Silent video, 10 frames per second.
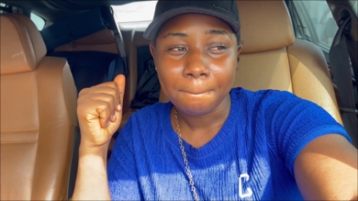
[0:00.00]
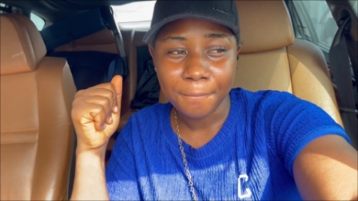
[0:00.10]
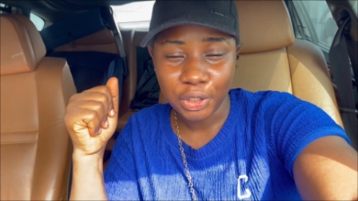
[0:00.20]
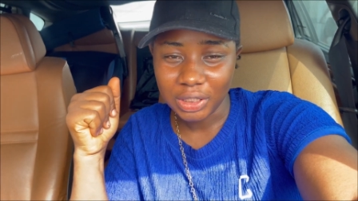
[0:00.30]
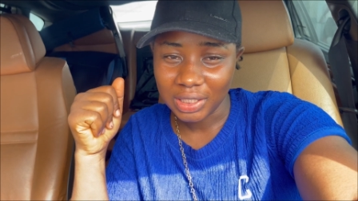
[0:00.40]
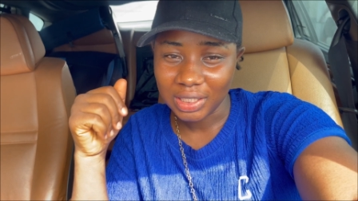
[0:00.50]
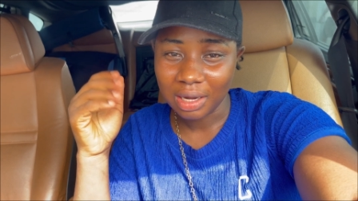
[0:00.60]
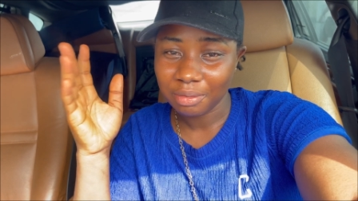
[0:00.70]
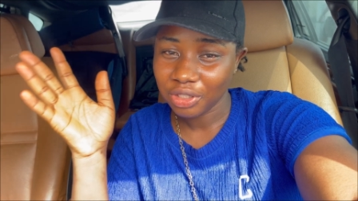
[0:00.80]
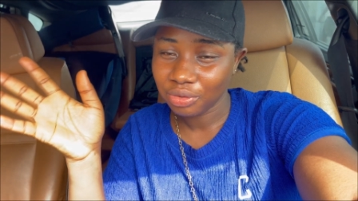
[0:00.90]
but it
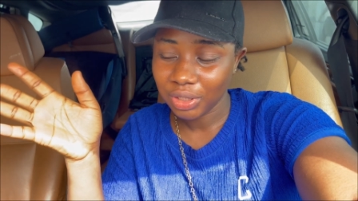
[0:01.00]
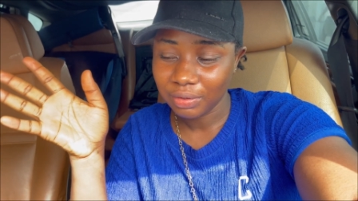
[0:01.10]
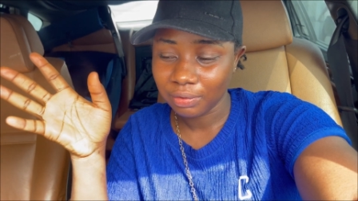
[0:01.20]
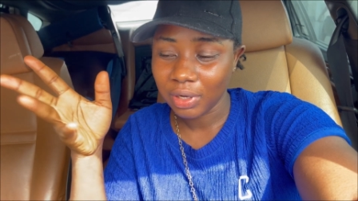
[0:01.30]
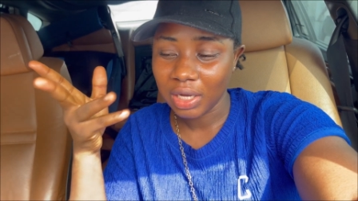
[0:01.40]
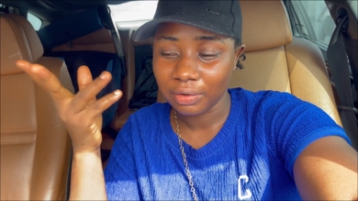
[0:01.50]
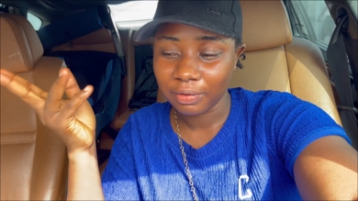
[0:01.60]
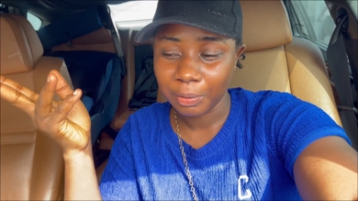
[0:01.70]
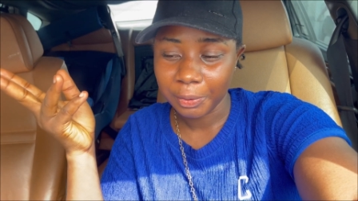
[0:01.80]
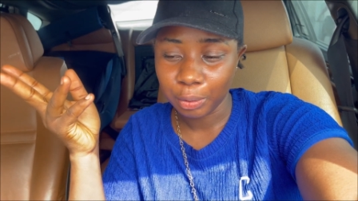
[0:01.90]
can be stressful and
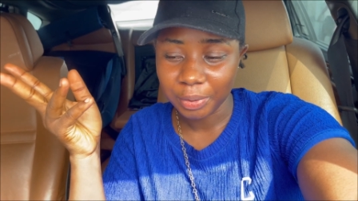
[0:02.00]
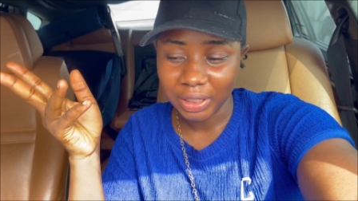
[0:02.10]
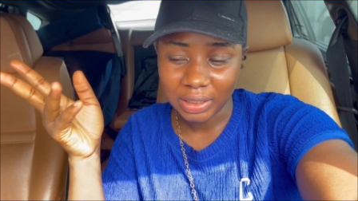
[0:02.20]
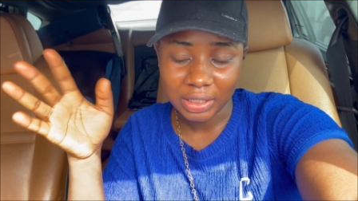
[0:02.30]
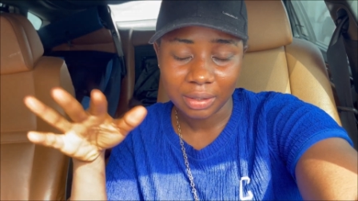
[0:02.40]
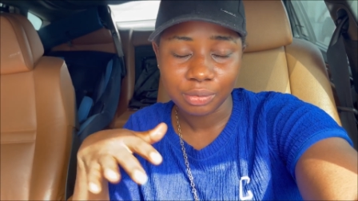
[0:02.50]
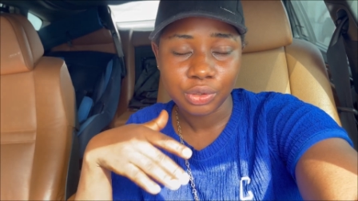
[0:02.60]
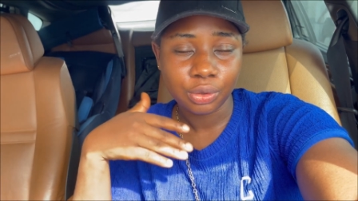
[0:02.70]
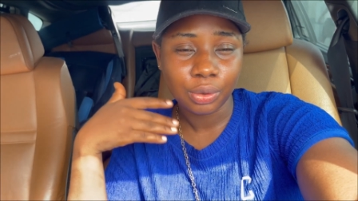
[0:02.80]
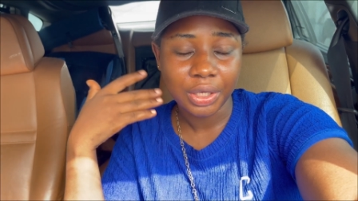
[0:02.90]
overwhelming at times
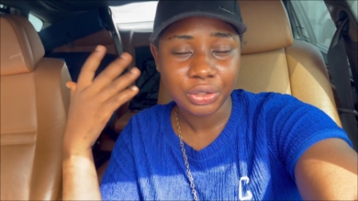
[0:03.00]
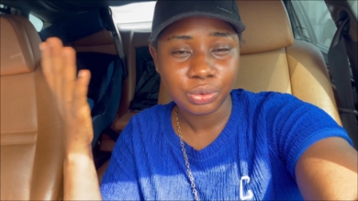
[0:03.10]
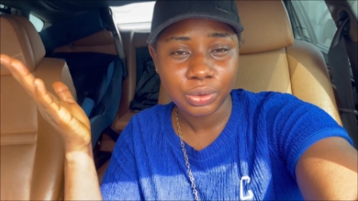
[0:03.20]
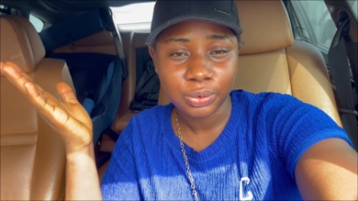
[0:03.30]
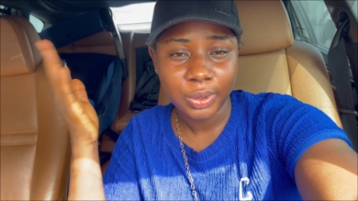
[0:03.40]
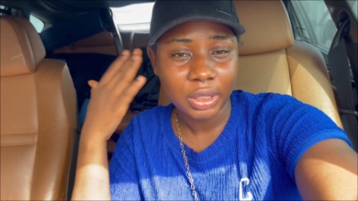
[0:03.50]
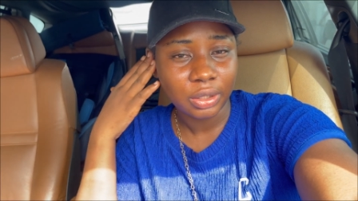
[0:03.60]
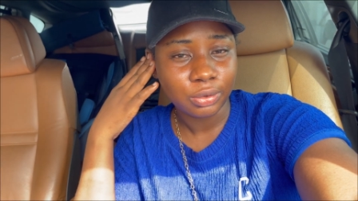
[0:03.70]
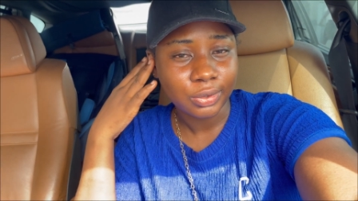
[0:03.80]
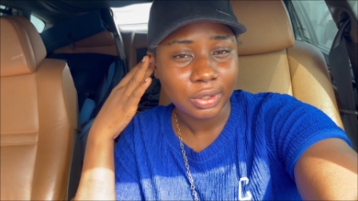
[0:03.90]
so i just want to quickly
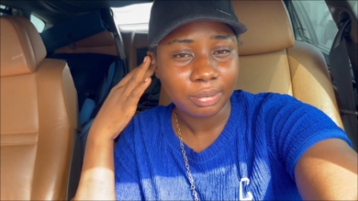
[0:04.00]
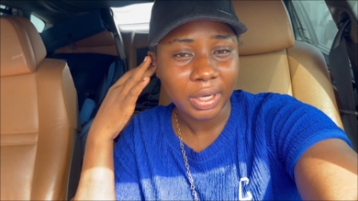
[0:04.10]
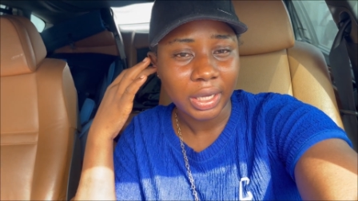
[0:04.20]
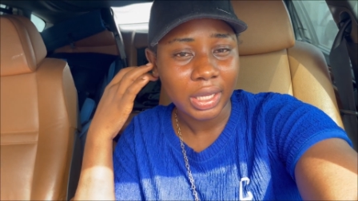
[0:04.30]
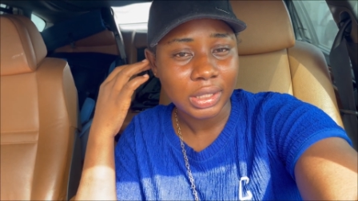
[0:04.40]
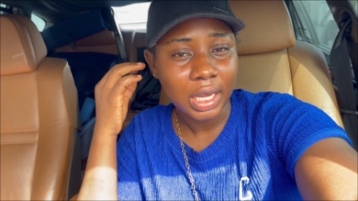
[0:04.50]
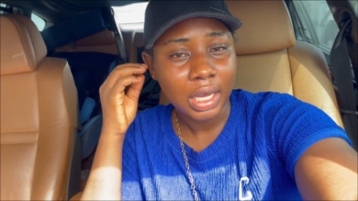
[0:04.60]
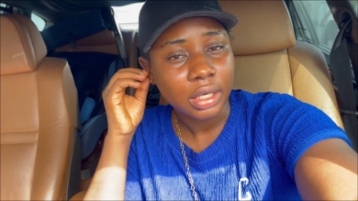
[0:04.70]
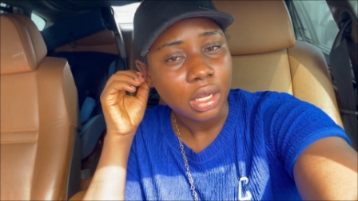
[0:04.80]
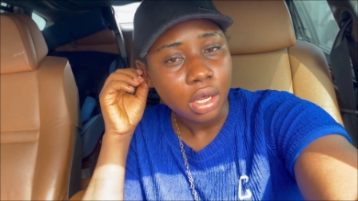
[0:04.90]
go to the market
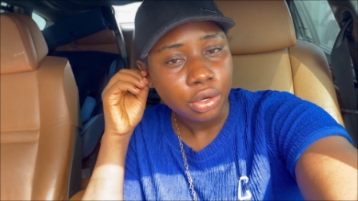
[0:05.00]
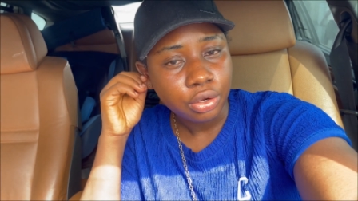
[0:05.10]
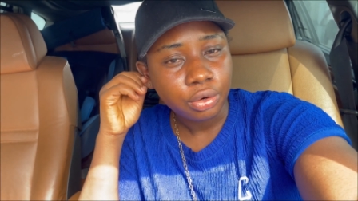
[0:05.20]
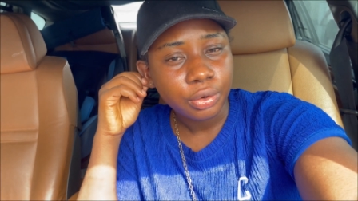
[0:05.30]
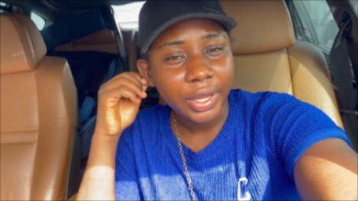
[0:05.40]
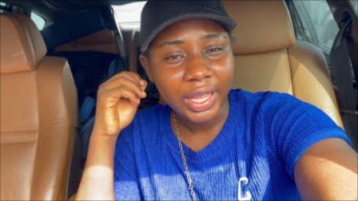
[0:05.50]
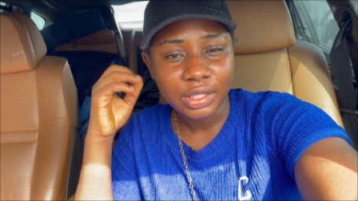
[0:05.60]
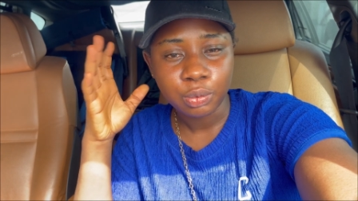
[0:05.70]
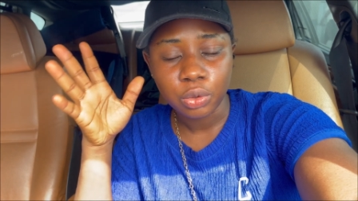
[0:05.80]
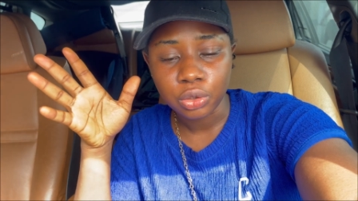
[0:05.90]
and you know
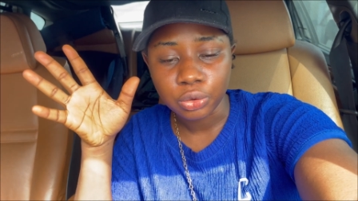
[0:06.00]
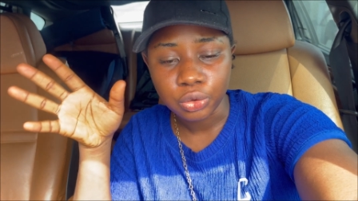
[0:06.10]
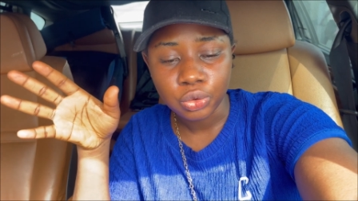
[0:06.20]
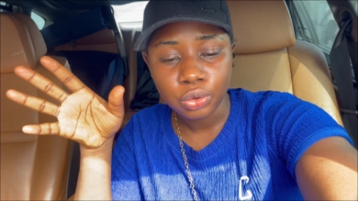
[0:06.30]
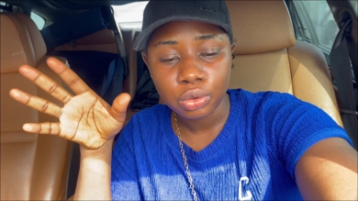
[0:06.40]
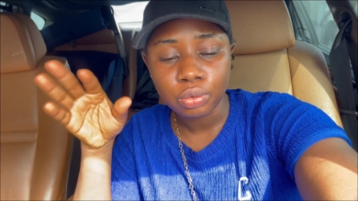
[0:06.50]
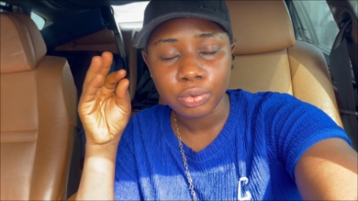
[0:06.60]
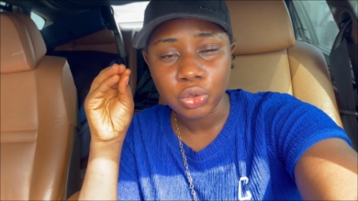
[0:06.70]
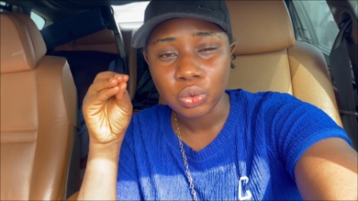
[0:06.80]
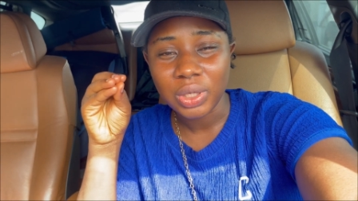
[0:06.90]
get one or two
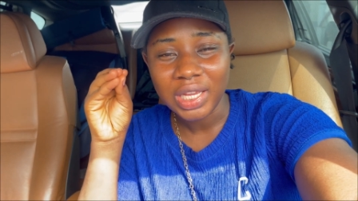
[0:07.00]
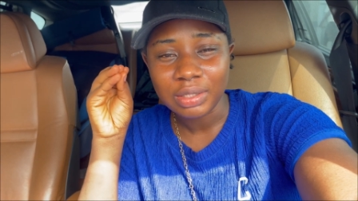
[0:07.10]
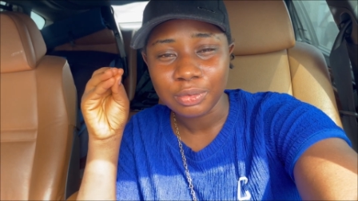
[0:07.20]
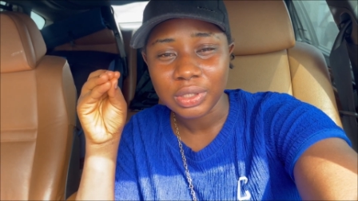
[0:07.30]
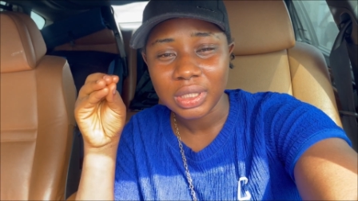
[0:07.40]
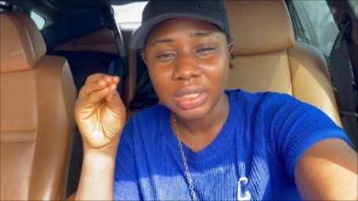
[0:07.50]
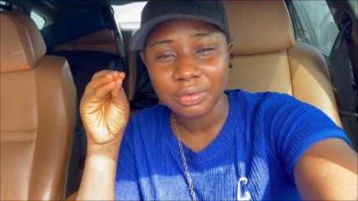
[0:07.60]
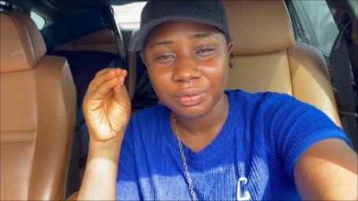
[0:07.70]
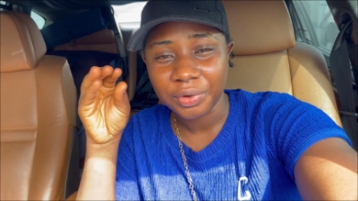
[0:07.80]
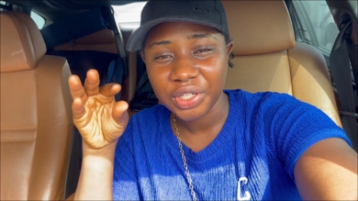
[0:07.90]
but today is mostly the
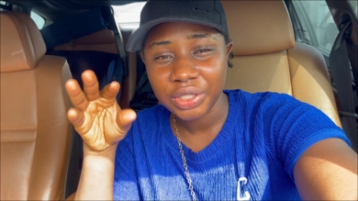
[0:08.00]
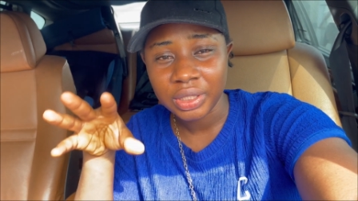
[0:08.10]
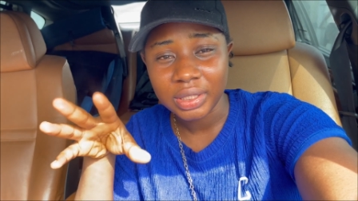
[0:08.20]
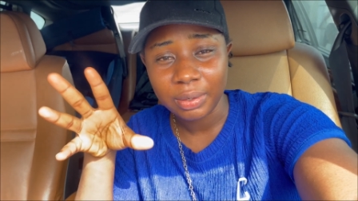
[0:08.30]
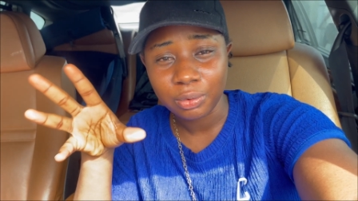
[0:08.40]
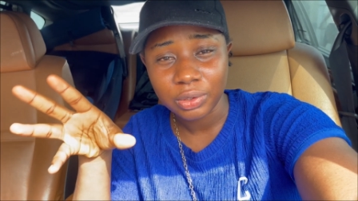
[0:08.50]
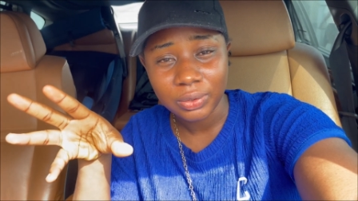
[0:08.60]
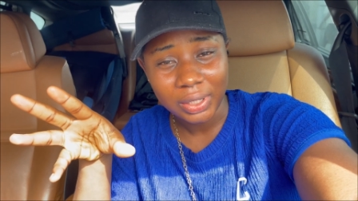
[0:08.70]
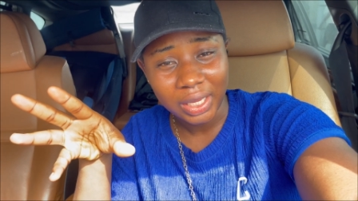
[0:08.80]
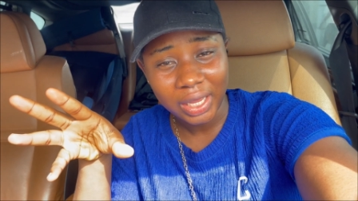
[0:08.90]
fresh things i want
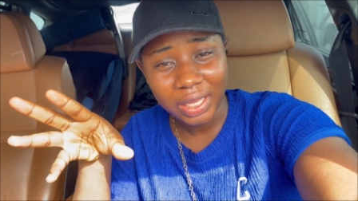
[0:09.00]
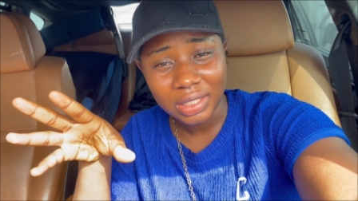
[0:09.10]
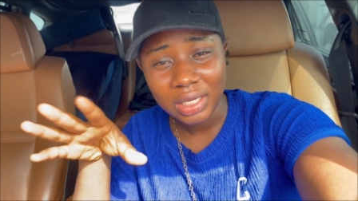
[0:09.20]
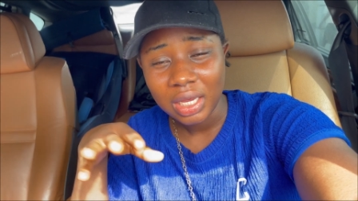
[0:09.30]
to get